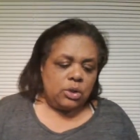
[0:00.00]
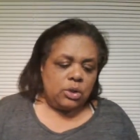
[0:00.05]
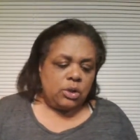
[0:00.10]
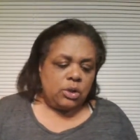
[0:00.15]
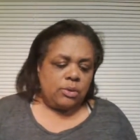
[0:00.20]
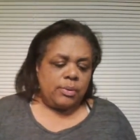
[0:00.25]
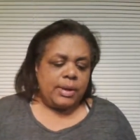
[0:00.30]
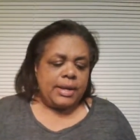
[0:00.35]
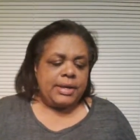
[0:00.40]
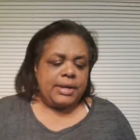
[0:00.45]

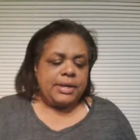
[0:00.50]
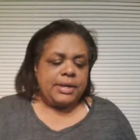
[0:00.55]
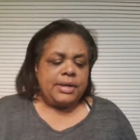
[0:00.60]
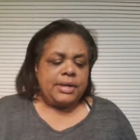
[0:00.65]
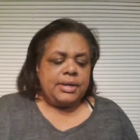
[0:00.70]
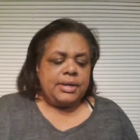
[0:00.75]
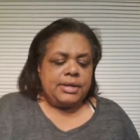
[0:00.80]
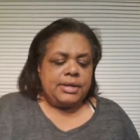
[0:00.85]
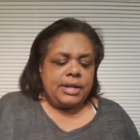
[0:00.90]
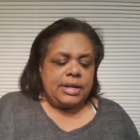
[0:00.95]
All right?
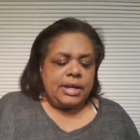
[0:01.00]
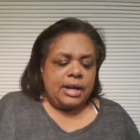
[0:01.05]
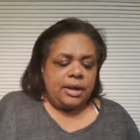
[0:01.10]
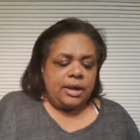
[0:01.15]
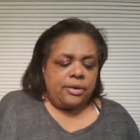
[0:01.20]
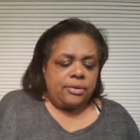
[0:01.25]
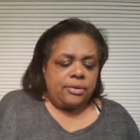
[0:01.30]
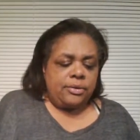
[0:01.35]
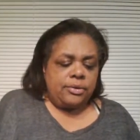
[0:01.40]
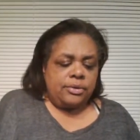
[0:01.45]

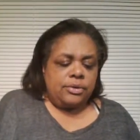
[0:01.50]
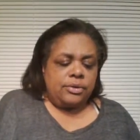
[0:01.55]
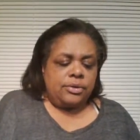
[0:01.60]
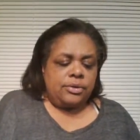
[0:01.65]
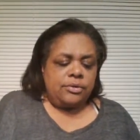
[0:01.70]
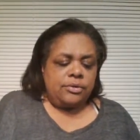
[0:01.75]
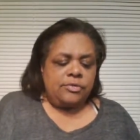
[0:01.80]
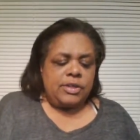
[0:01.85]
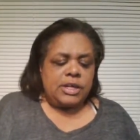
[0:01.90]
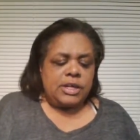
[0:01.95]
Now,
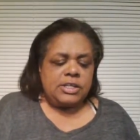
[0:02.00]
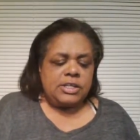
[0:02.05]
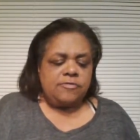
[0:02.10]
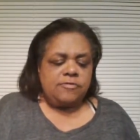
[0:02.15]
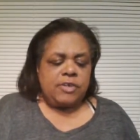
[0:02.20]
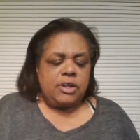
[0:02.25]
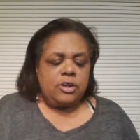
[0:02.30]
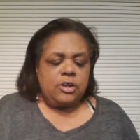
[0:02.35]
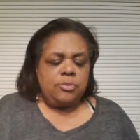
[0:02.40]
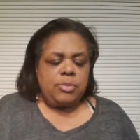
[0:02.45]
that's
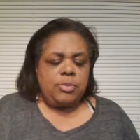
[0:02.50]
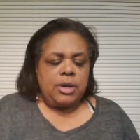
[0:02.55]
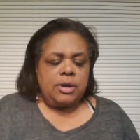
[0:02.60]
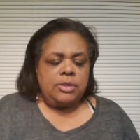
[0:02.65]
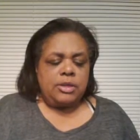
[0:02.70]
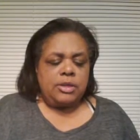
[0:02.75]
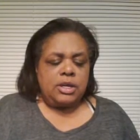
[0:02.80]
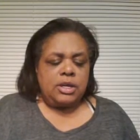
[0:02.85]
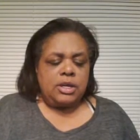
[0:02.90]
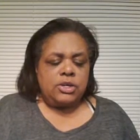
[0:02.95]
followed by
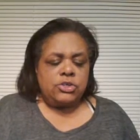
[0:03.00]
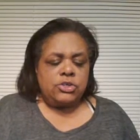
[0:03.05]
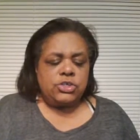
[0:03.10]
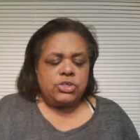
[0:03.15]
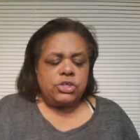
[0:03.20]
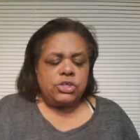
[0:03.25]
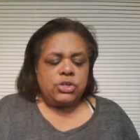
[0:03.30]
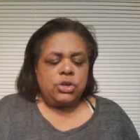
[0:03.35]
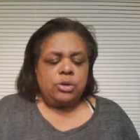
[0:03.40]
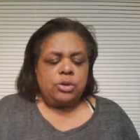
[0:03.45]
the
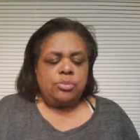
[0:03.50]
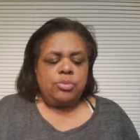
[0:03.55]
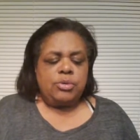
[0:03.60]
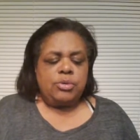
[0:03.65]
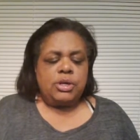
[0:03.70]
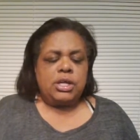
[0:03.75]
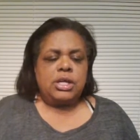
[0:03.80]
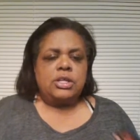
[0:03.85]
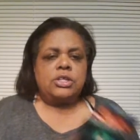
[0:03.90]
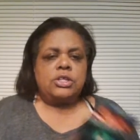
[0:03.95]
energy you're
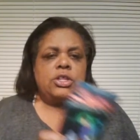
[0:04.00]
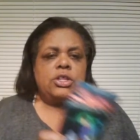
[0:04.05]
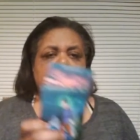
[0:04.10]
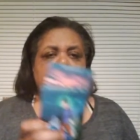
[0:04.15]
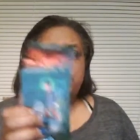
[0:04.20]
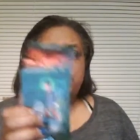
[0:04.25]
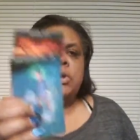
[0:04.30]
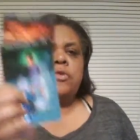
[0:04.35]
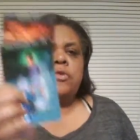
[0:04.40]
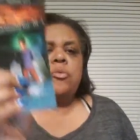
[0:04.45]
bringing, the
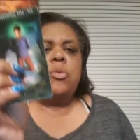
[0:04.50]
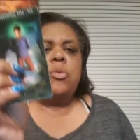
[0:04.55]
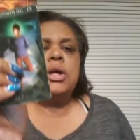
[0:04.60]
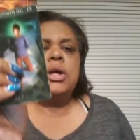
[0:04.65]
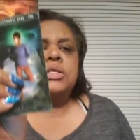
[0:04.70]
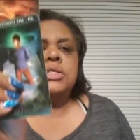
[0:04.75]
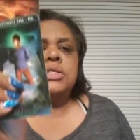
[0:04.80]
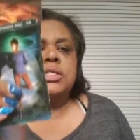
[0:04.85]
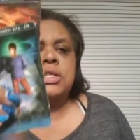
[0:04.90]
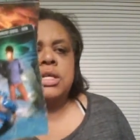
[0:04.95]
Three of
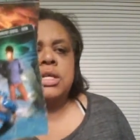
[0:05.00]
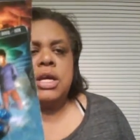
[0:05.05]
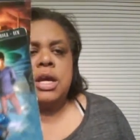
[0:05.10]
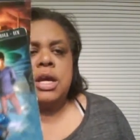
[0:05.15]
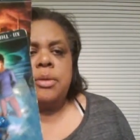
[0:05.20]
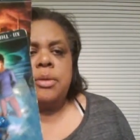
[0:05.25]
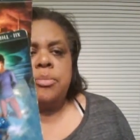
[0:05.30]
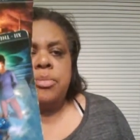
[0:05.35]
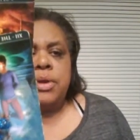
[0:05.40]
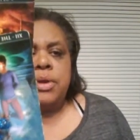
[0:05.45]
Wands in the
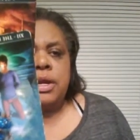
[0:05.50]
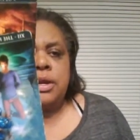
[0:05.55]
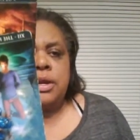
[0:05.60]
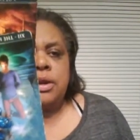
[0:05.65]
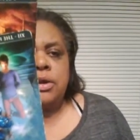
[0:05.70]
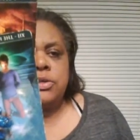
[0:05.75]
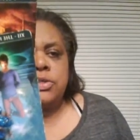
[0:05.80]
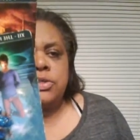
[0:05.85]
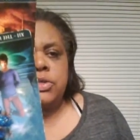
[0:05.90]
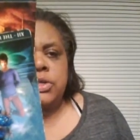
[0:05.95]
upright,
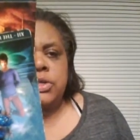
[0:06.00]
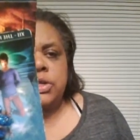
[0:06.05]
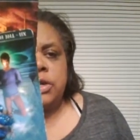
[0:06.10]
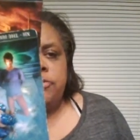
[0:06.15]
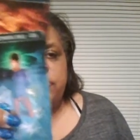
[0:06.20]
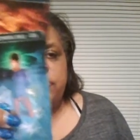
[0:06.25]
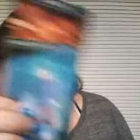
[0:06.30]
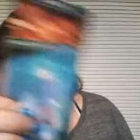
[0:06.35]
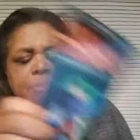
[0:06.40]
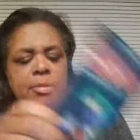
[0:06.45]
also
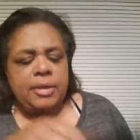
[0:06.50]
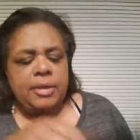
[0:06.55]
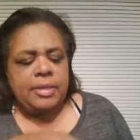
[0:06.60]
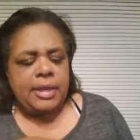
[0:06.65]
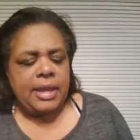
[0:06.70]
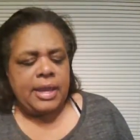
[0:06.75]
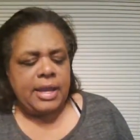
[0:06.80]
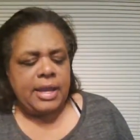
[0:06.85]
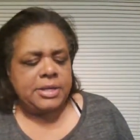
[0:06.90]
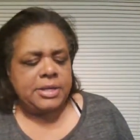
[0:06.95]
clarified by the
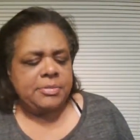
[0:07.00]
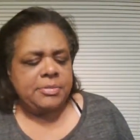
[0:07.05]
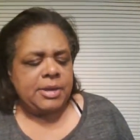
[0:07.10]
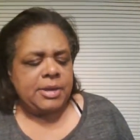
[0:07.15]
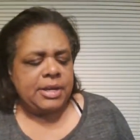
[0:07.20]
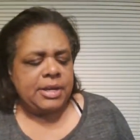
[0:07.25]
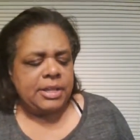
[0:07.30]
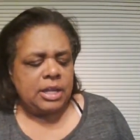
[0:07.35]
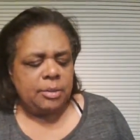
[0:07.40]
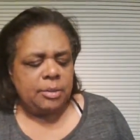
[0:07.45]
Hanged
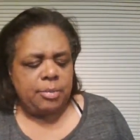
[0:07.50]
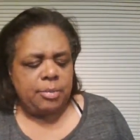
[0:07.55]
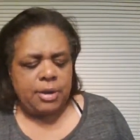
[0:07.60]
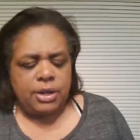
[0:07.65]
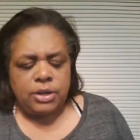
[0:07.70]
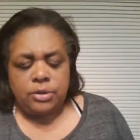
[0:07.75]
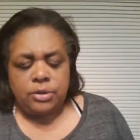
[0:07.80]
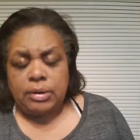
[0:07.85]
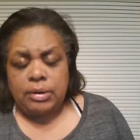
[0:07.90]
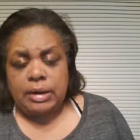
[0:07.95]
Man in the
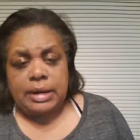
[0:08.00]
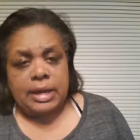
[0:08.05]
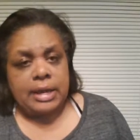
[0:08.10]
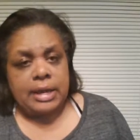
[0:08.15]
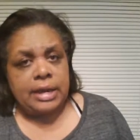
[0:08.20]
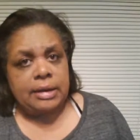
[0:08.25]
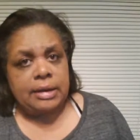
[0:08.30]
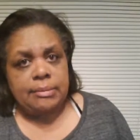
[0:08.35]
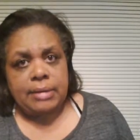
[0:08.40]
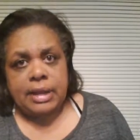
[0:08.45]
upright. You are
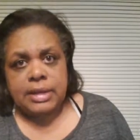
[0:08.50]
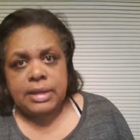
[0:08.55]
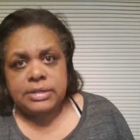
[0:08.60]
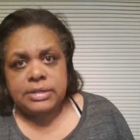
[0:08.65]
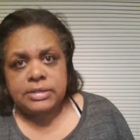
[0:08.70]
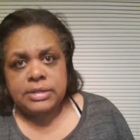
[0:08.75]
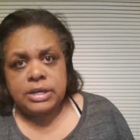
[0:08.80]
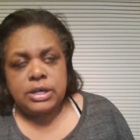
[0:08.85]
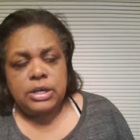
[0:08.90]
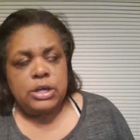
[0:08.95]
not at
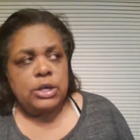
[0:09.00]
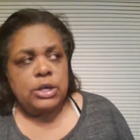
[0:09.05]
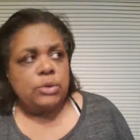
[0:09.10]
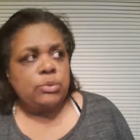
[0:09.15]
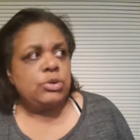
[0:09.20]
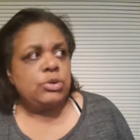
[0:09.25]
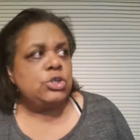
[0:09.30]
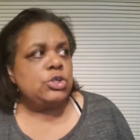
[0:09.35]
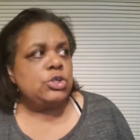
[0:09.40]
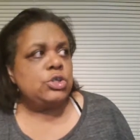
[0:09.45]
rest,
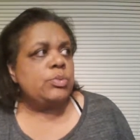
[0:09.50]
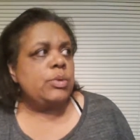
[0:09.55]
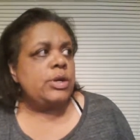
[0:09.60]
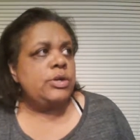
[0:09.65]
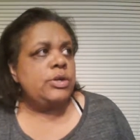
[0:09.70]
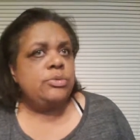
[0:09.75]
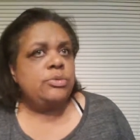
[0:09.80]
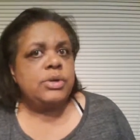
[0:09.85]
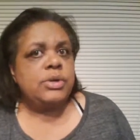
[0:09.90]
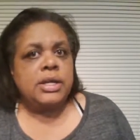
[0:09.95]
which is why
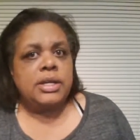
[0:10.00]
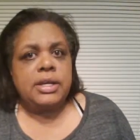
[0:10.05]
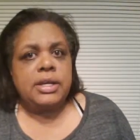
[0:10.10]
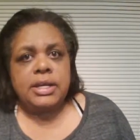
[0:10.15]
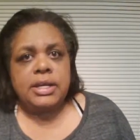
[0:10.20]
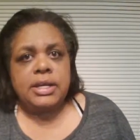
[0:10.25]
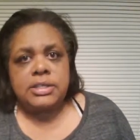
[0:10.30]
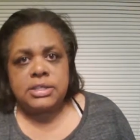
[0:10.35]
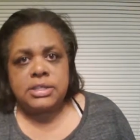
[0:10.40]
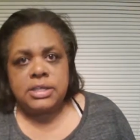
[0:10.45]
you
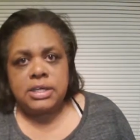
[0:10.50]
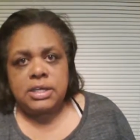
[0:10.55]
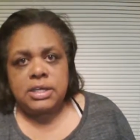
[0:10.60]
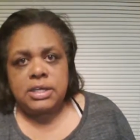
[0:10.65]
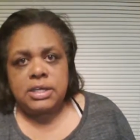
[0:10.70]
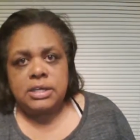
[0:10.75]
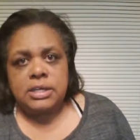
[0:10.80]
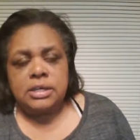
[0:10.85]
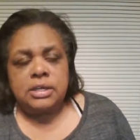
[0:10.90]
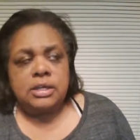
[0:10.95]
cannot
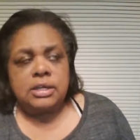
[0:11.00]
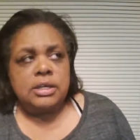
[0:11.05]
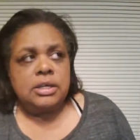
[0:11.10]
see